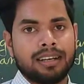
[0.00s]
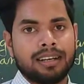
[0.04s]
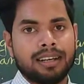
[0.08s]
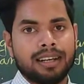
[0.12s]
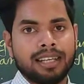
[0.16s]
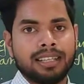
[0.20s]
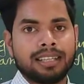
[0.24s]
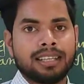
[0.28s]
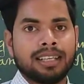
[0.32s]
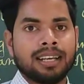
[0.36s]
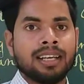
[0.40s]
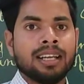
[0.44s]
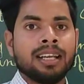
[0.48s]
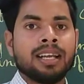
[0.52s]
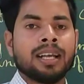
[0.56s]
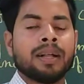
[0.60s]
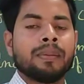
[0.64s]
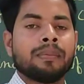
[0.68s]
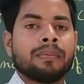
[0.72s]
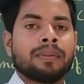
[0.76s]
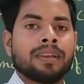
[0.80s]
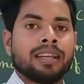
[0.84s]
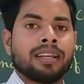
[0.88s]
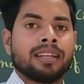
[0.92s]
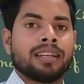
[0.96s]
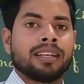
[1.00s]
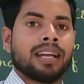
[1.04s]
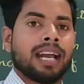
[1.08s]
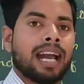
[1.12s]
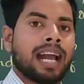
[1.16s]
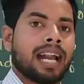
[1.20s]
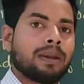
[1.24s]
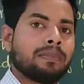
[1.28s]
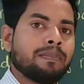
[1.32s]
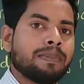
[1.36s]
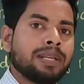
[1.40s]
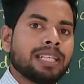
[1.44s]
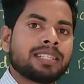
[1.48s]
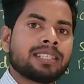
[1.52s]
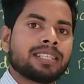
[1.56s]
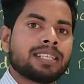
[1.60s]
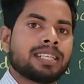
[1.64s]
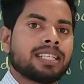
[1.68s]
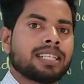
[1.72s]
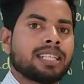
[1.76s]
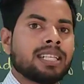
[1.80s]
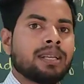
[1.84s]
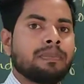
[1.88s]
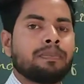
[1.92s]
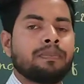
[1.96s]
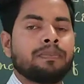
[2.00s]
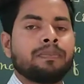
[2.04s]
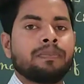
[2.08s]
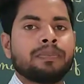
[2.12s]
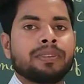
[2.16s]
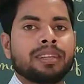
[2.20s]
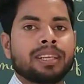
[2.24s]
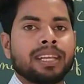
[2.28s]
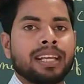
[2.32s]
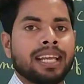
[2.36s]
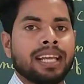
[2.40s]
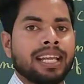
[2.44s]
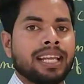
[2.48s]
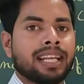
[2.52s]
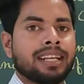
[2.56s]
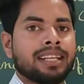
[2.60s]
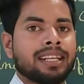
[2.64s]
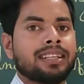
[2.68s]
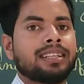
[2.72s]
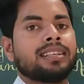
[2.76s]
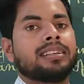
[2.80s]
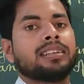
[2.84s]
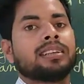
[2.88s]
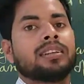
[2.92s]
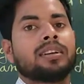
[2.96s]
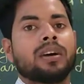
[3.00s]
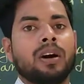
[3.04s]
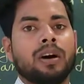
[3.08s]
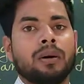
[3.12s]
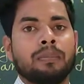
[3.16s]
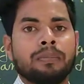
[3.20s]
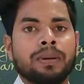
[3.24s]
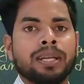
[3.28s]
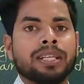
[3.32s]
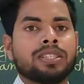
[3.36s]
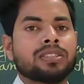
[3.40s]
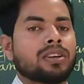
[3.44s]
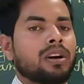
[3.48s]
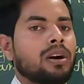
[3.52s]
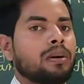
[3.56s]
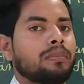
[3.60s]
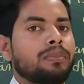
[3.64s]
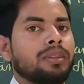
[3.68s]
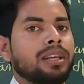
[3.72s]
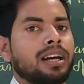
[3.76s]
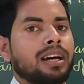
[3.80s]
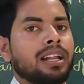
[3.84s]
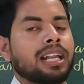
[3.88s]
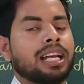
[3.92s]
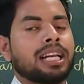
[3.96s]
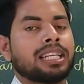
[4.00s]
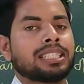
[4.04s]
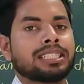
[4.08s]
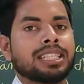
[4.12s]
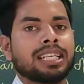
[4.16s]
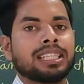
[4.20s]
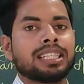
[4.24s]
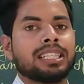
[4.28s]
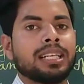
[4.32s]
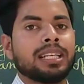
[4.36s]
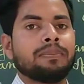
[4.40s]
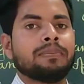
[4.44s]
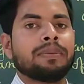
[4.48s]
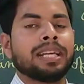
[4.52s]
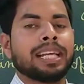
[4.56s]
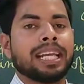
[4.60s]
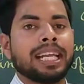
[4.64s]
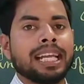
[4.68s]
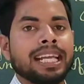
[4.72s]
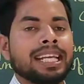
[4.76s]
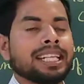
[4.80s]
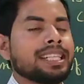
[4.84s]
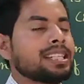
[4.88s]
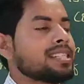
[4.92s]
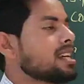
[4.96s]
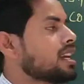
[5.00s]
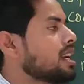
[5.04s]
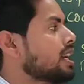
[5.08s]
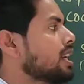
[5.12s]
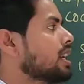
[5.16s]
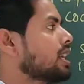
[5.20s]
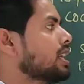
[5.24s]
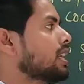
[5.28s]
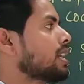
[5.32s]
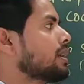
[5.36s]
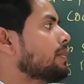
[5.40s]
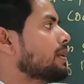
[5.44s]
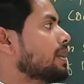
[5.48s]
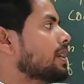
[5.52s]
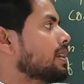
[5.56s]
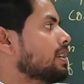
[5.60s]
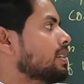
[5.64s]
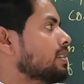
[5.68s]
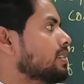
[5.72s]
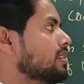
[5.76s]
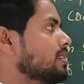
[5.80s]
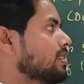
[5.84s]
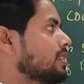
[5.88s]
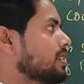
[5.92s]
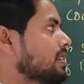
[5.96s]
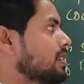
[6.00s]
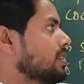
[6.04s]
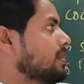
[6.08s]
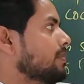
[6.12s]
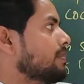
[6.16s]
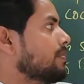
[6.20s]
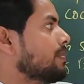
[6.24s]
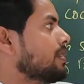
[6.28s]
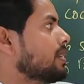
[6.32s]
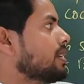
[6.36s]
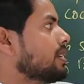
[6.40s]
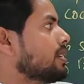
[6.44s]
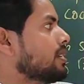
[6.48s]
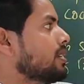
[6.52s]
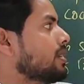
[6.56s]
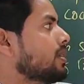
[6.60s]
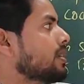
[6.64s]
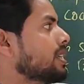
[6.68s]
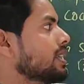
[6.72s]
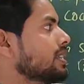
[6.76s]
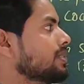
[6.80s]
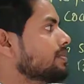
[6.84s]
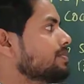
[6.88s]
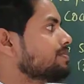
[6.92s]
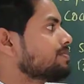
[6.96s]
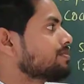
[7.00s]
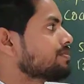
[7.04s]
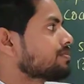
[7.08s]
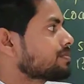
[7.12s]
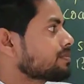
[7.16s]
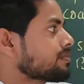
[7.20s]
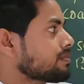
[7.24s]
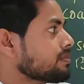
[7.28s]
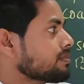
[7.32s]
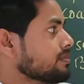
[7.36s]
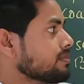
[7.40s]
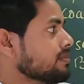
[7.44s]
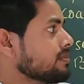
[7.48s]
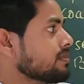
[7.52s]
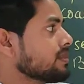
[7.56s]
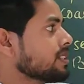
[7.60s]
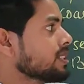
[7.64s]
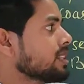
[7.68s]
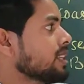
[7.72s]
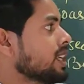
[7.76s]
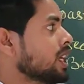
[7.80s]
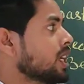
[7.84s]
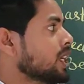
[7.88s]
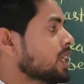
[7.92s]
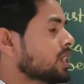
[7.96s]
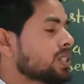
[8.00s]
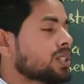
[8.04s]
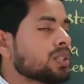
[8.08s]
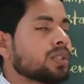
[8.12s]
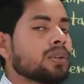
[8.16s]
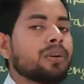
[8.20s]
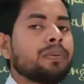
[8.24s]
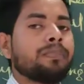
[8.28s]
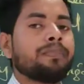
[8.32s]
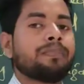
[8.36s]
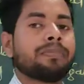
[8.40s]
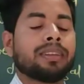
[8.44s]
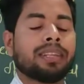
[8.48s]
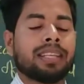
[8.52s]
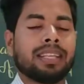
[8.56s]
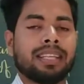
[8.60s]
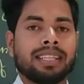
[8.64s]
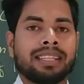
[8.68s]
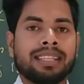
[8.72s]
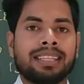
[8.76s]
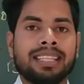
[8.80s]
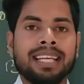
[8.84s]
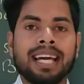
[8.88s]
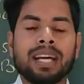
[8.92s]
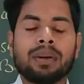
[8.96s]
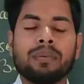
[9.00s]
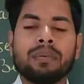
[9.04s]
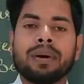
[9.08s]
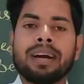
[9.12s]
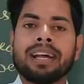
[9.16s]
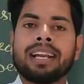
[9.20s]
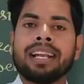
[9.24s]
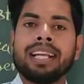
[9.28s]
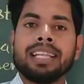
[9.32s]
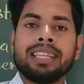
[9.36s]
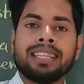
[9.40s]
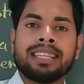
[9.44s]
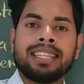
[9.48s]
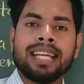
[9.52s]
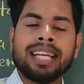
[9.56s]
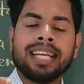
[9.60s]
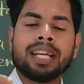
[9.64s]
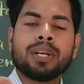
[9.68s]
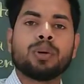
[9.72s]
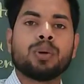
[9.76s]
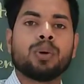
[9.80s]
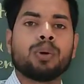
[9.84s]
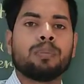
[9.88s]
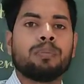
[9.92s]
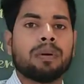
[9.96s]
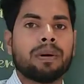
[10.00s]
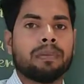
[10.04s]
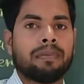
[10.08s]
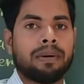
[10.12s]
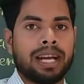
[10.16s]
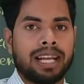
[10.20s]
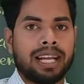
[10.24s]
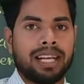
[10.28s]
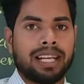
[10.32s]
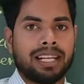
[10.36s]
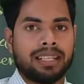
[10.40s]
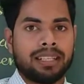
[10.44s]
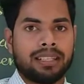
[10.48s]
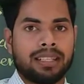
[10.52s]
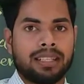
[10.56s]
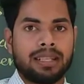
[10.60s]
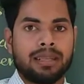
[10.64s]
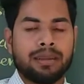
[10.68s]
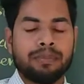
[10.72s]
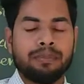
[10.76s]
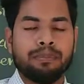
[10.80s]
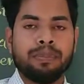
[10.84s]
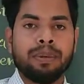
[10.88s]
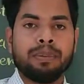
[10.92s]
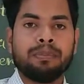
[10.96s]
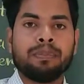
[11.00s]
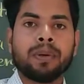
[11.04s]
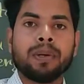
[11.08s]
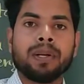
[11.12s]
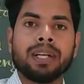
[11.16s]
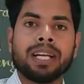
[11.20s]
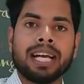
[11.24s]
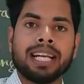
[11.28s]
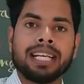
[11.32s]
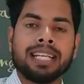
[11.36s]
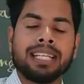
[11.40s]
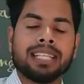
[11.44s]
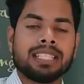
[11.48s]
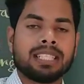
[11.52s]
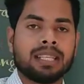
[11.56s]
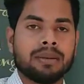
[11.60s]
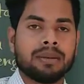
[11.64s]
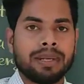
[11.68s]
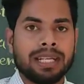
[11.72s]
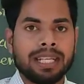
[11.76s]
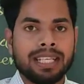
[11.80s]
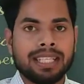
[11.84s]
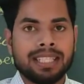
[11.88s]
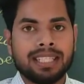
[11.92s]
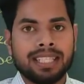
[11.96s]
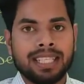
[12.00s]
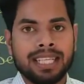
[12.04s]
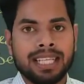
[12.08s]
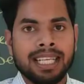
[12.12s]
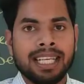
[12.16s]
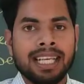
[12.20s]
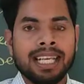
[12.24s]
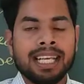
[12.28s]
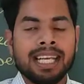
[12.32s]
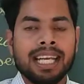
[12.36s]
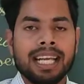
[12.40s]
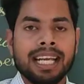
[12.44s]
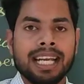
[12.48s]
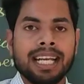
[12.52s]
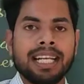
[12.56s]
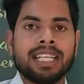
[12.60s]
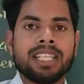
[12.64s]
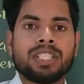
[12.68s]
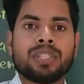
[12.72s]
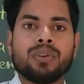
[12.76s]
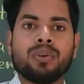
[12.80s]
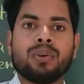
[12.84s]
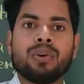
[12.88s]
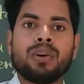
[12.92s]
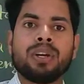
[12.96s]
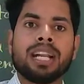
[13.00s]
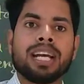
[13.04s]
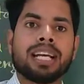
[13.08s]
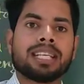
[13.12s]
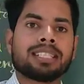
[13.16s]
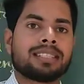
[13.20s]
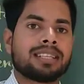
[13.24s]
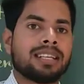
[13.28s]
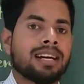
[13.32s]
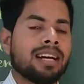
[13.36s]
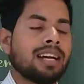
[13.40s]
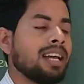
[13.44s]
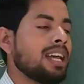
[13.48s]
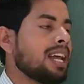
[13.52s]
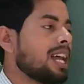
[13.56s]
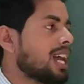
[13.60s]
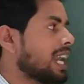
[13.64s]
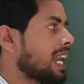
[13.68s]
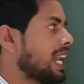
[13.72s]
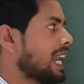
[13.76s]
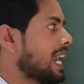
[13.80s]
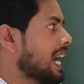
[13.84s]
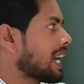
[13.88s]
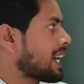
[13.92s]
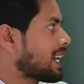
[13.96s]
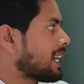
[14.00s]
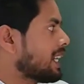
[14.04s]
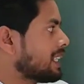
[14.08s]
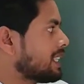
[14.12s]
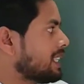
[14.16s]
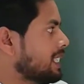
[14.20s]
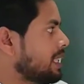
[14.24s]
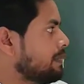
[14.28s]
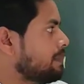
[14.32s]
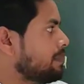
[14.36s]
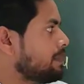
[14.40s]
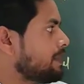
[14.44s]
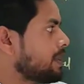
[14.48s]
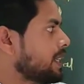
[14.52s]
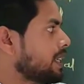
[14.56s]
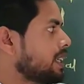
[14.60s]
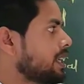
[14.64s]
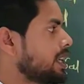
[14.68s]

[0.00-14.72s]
Either administrative head office of the Lakshadweep is Kavaratti. Okay, so there were three group of island. Before 1973, it is known as the Lakshadweep,